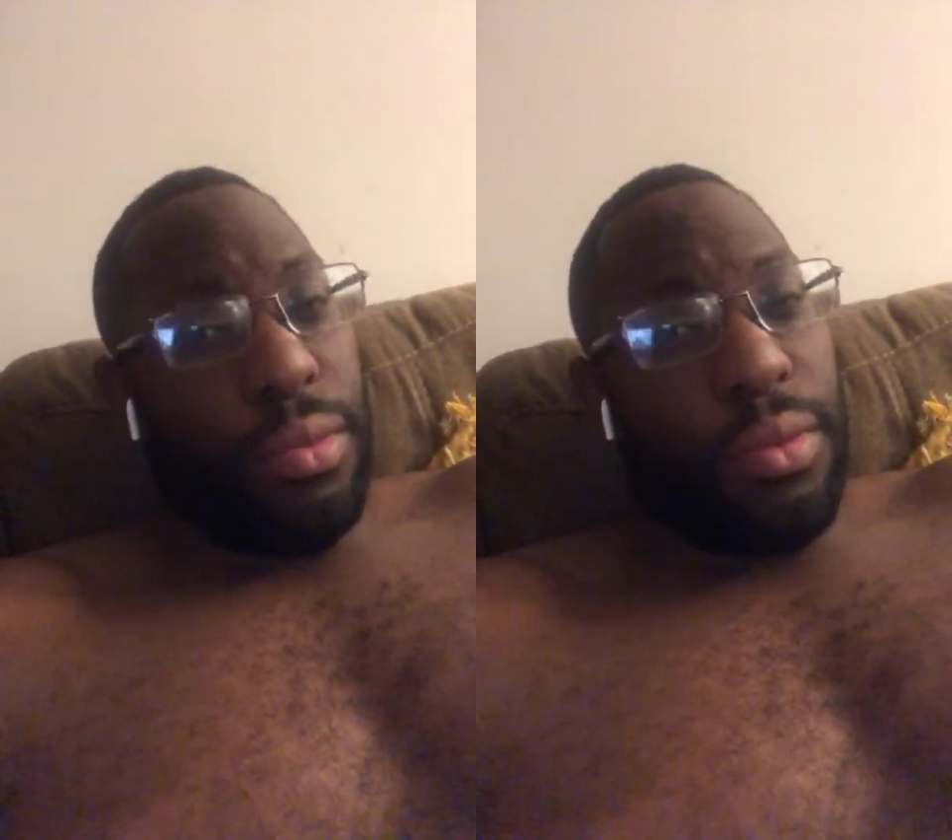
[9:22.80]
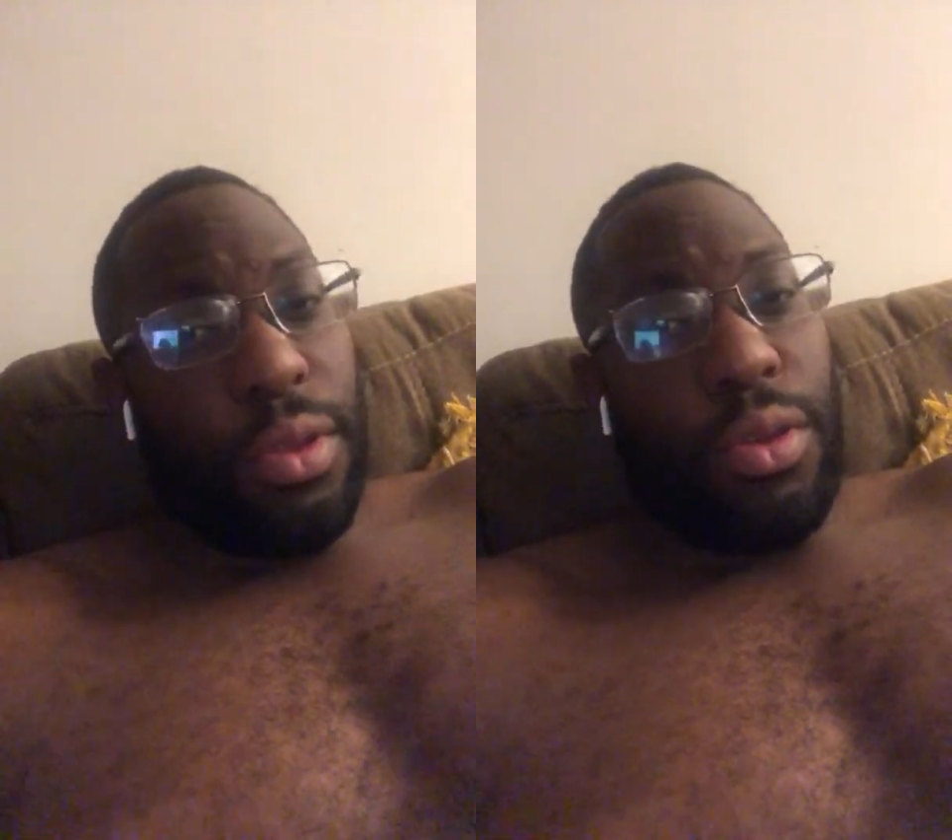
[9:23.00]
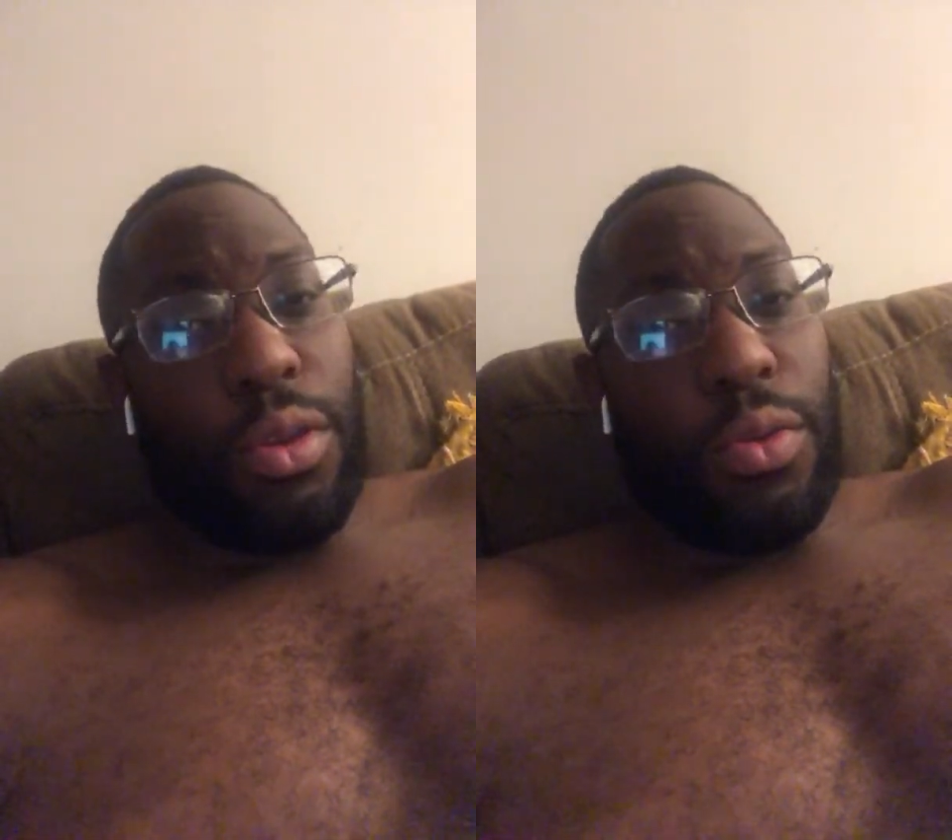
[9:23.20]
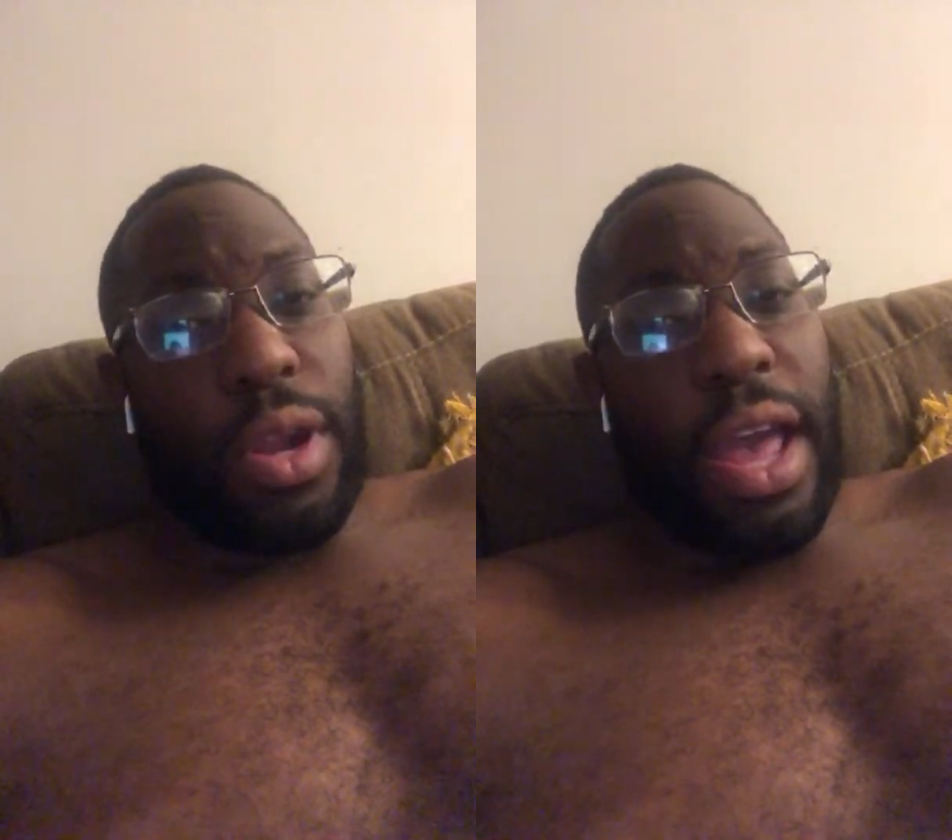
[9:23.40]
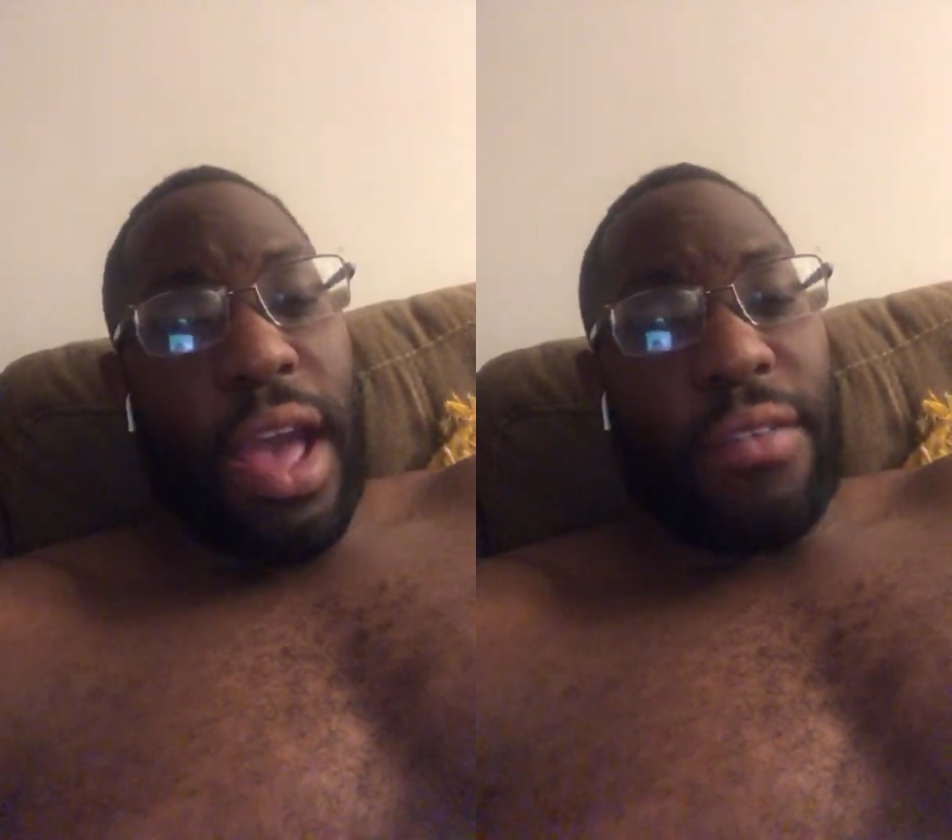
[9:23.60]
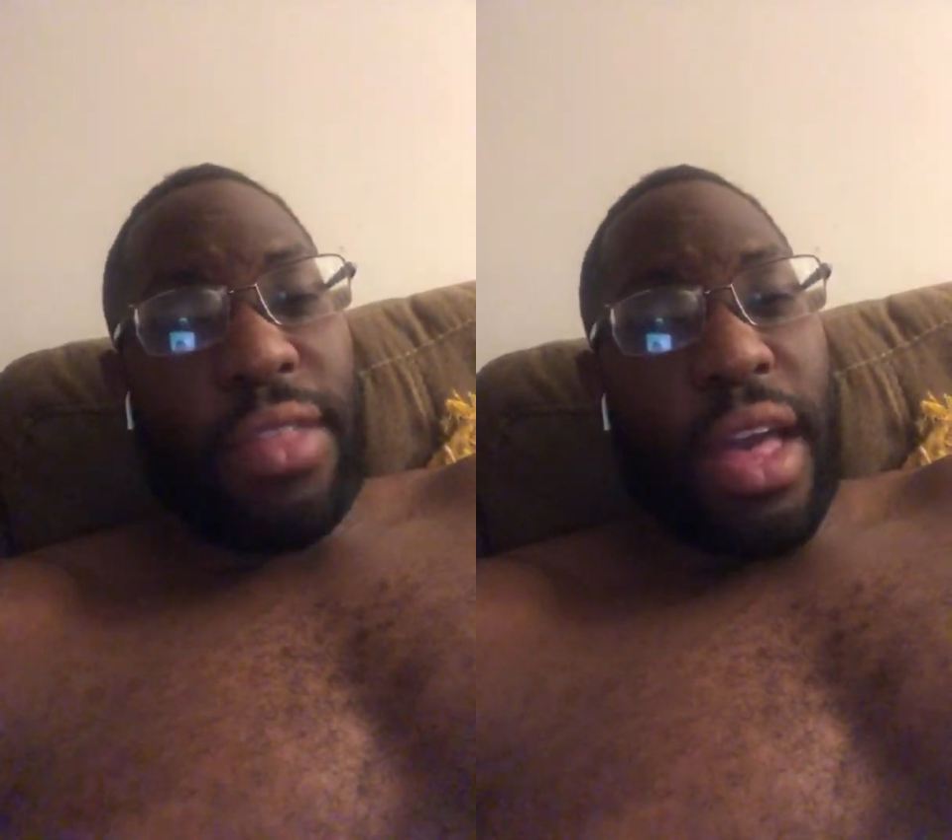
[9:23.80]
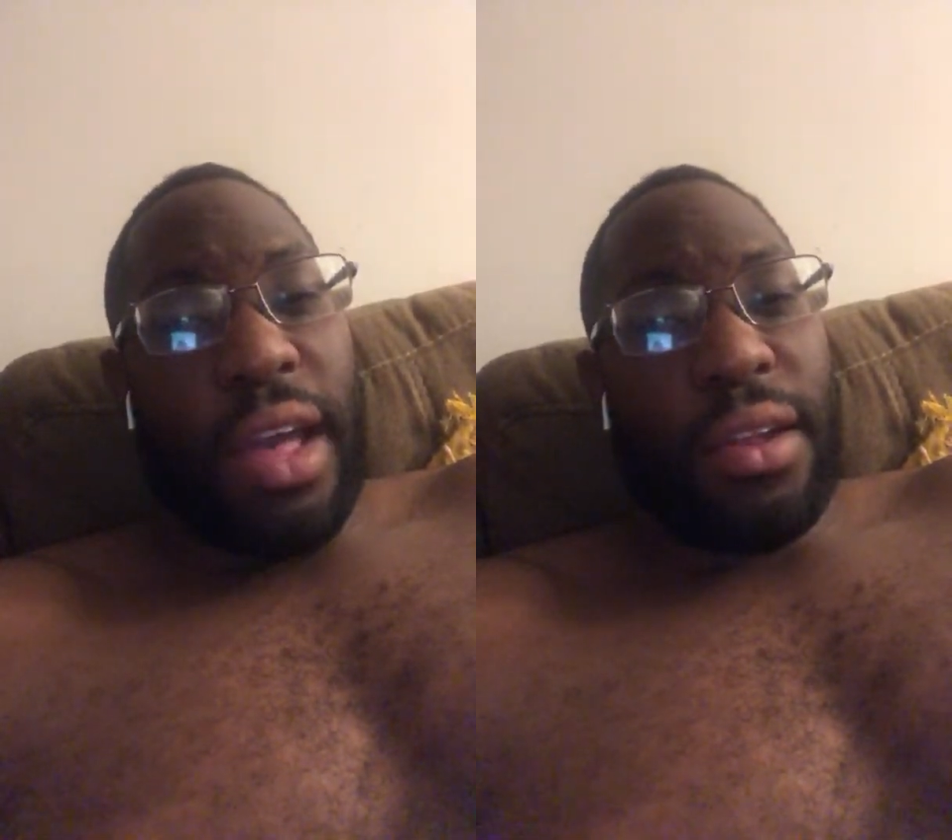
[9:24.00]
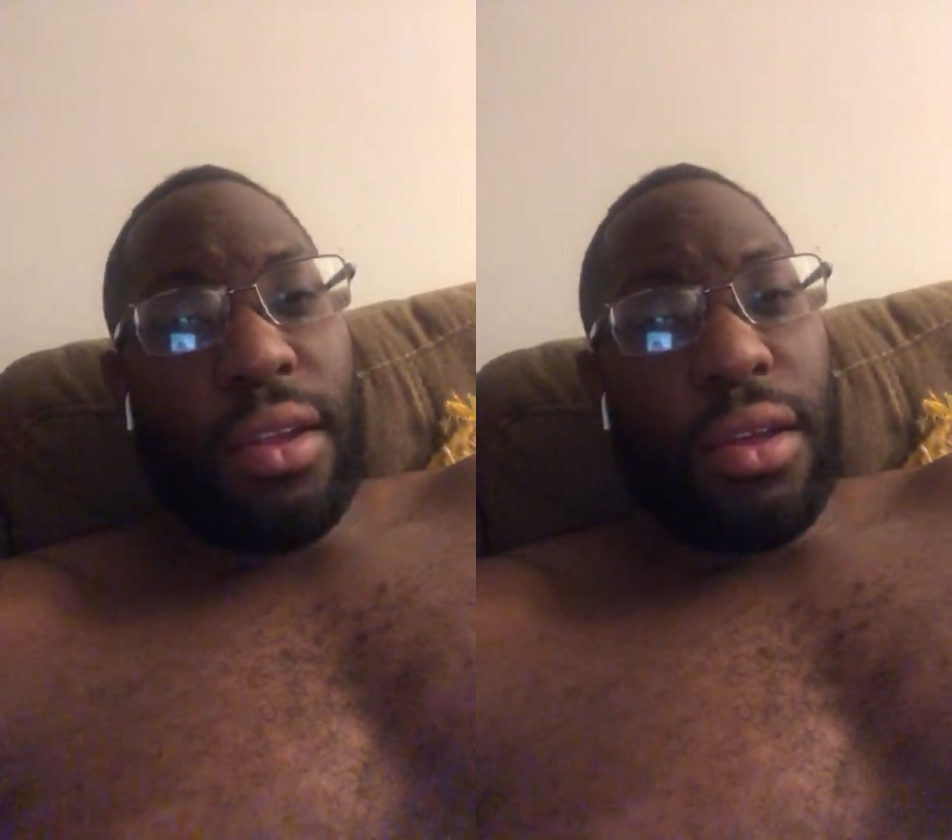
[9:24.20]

you want to have that,